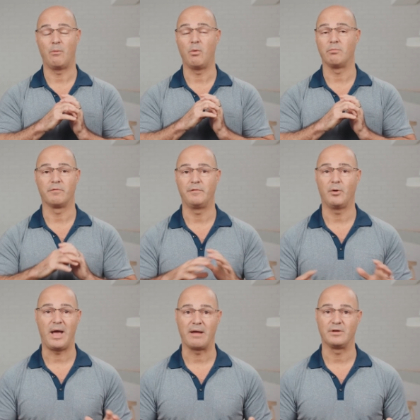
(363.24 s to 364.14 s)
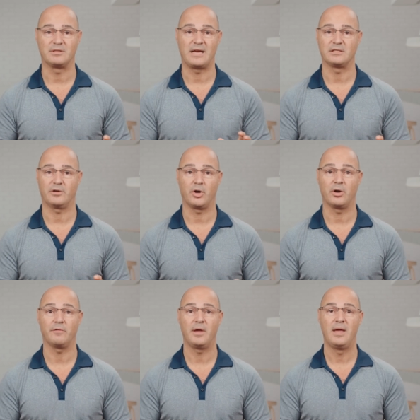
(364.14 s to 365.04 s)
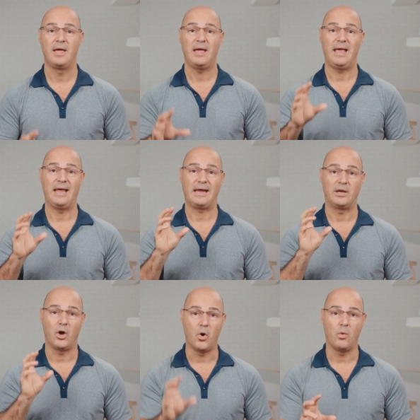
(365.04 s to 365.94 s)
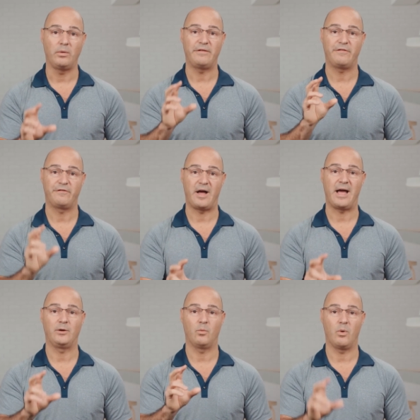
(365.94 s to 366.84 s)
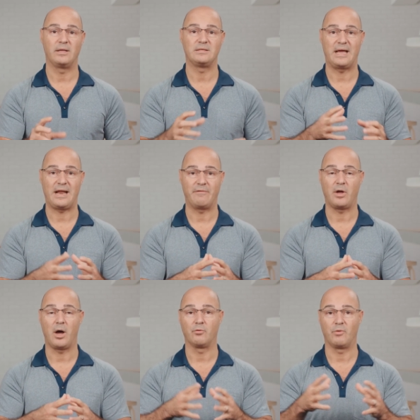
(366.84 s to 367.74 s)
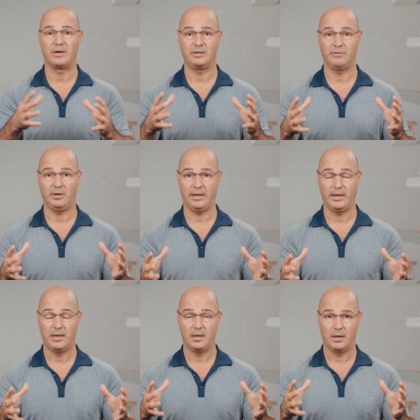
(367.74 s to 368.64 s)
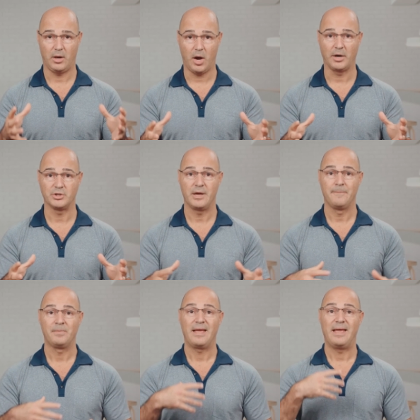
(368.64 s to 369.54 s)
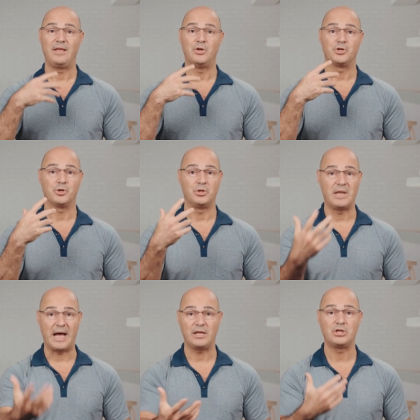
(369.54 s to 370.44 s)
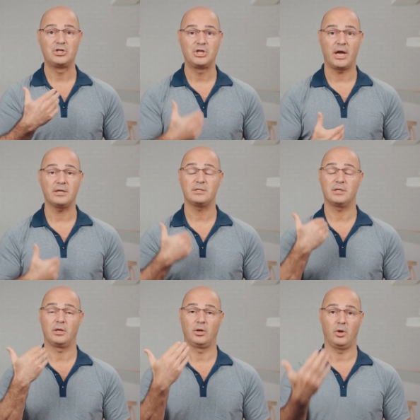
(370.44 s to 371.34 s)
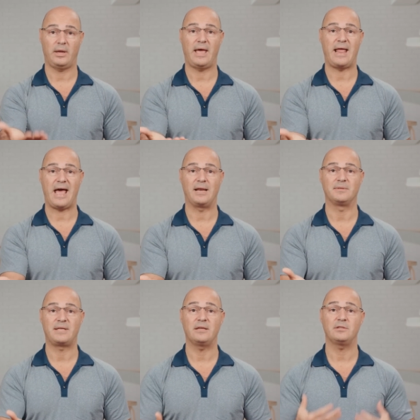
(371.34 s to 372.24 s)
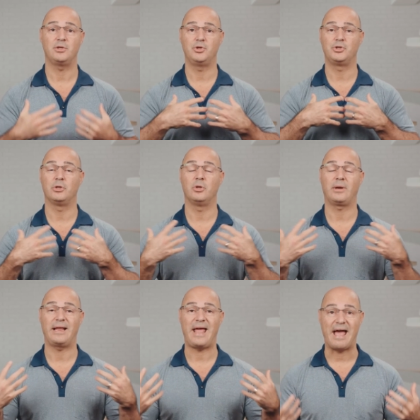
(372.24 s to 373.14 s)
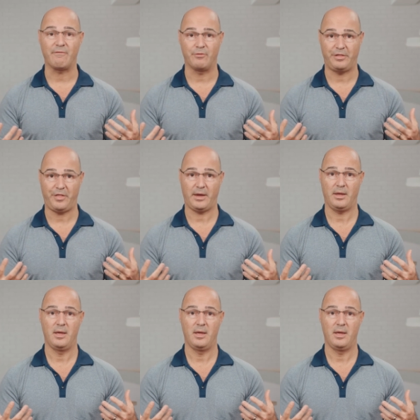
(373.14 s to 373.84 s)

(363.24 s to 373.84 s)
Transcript: won't reveal every size of curve. It can only find ones that have gone relatively large. You should not just look at Adam's test. You should look at everything.